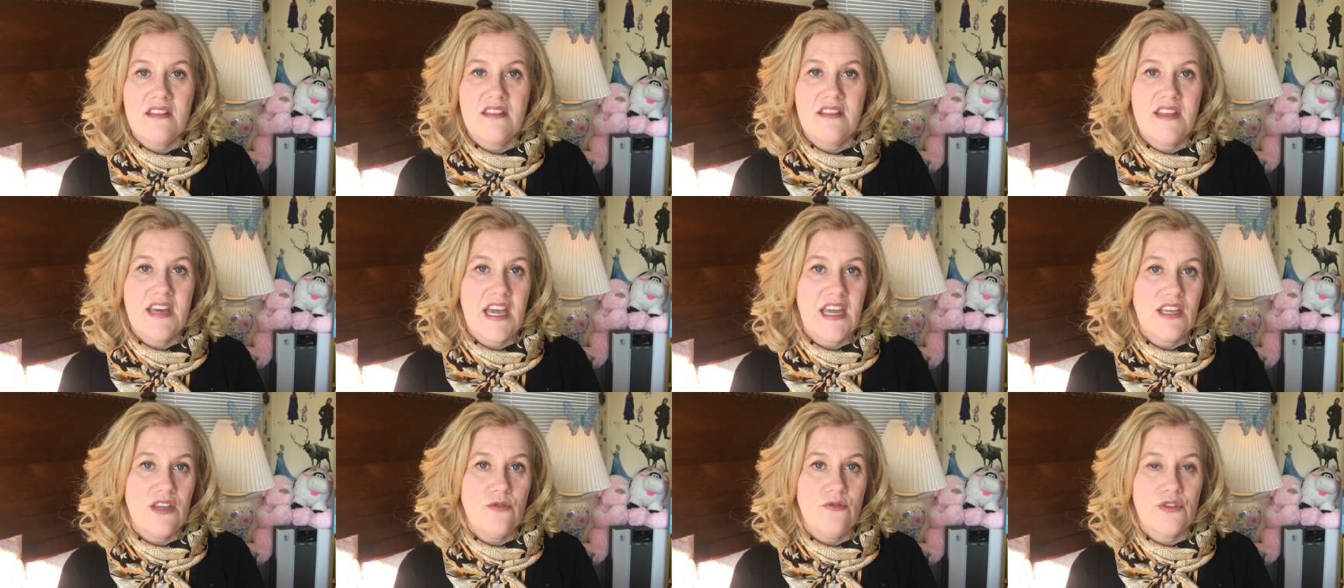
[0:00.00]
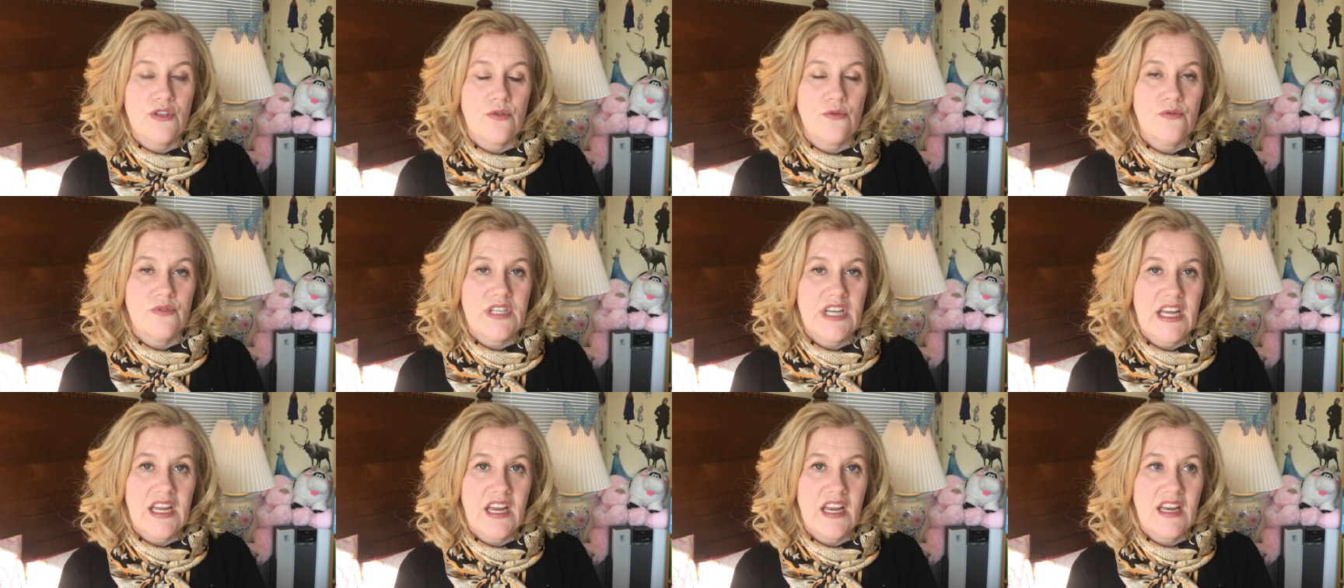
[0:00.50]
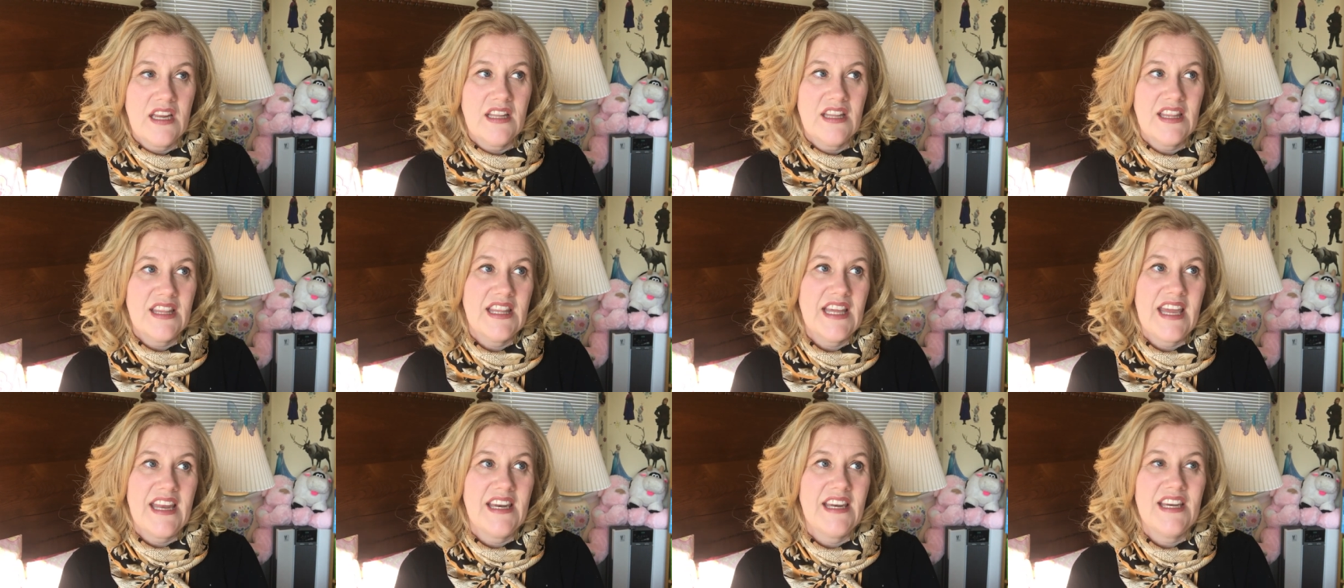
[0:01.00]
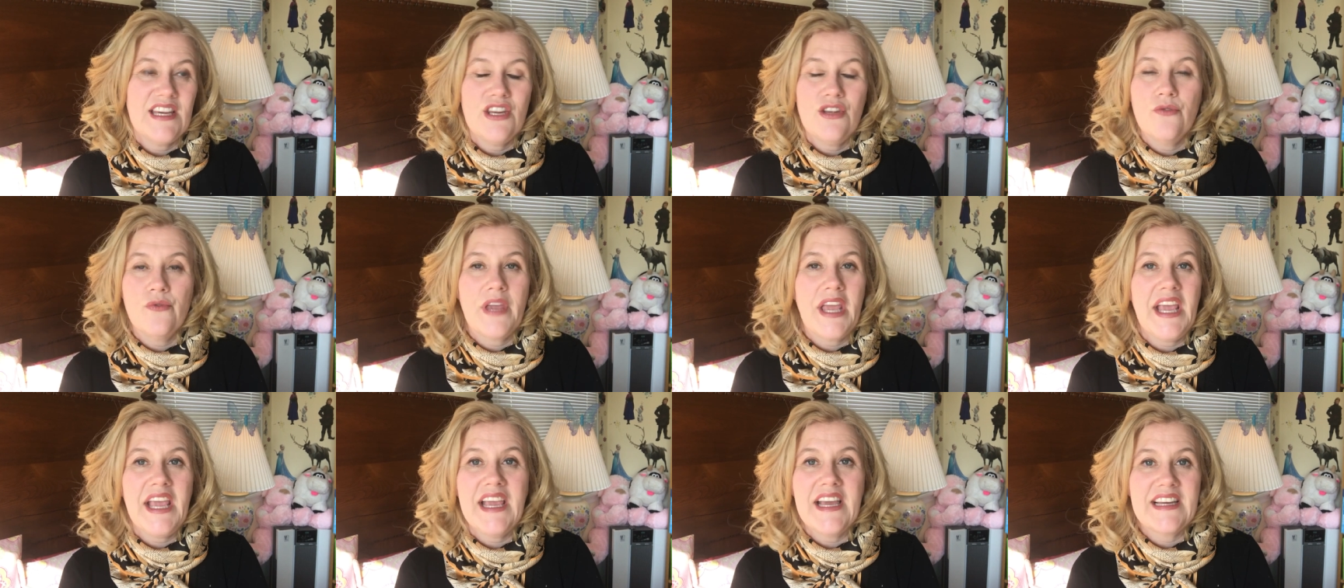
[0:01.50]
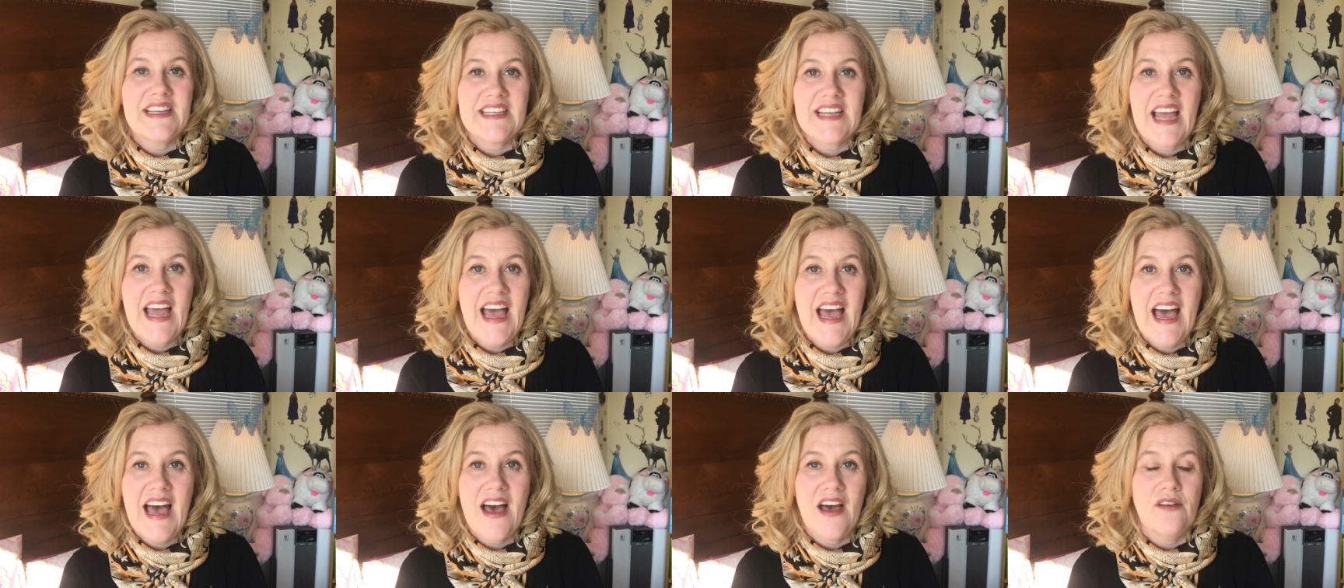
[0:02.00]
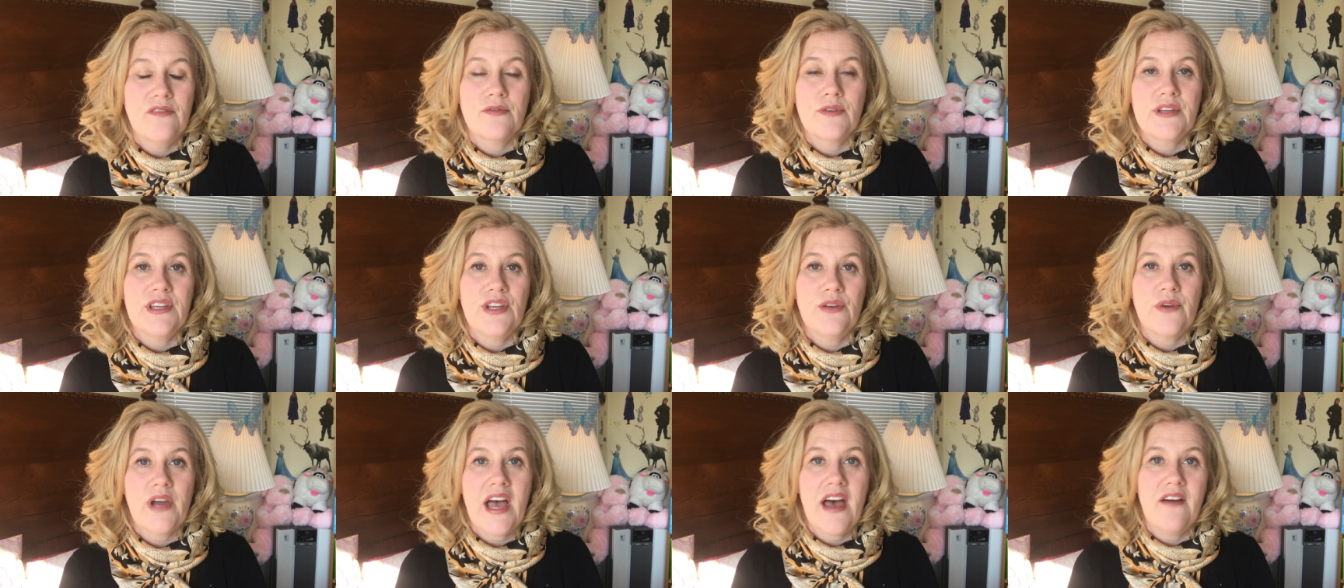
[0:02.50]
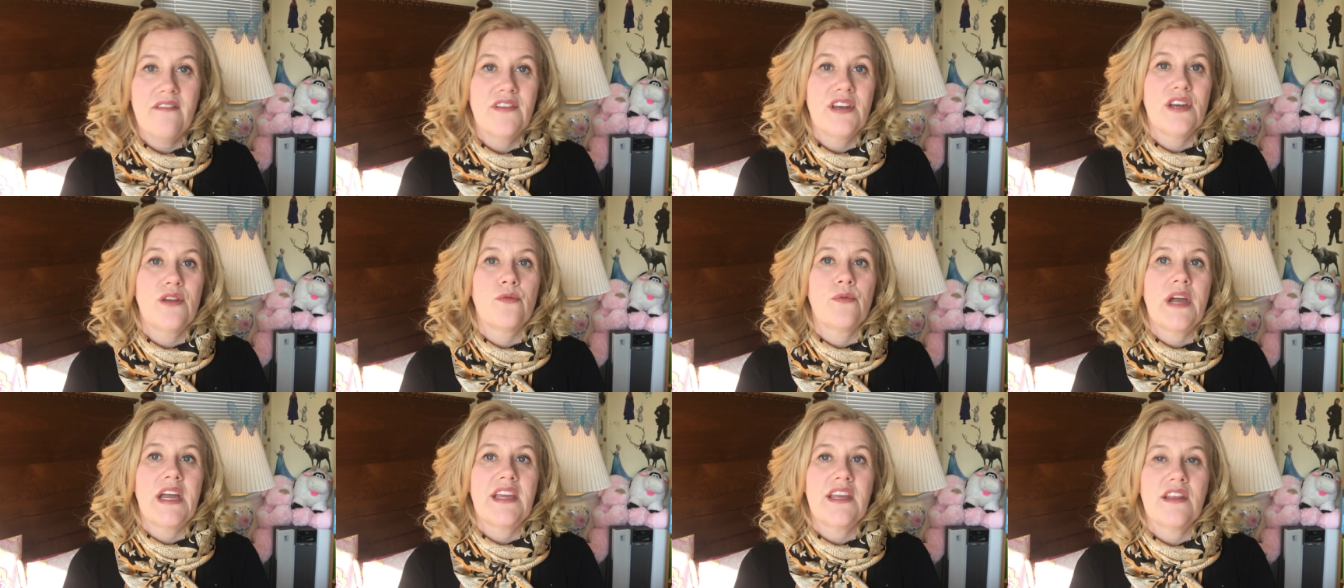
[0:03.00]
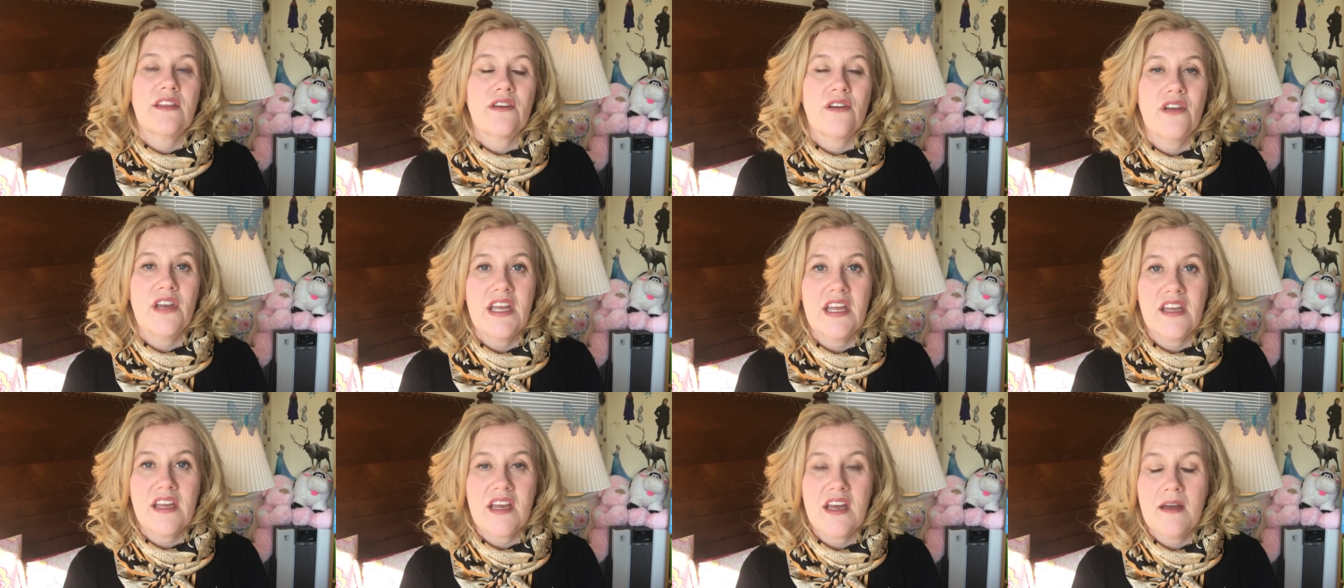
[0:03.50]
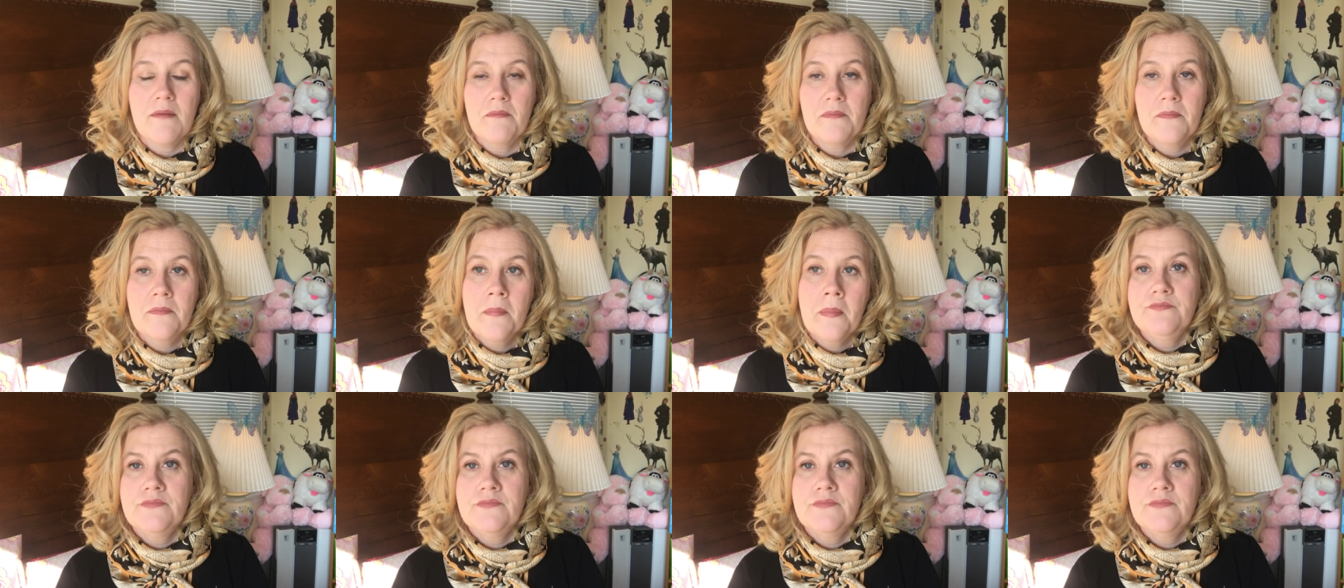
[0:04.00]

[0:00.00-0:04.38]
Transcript: that you can't have when you have an irregular income.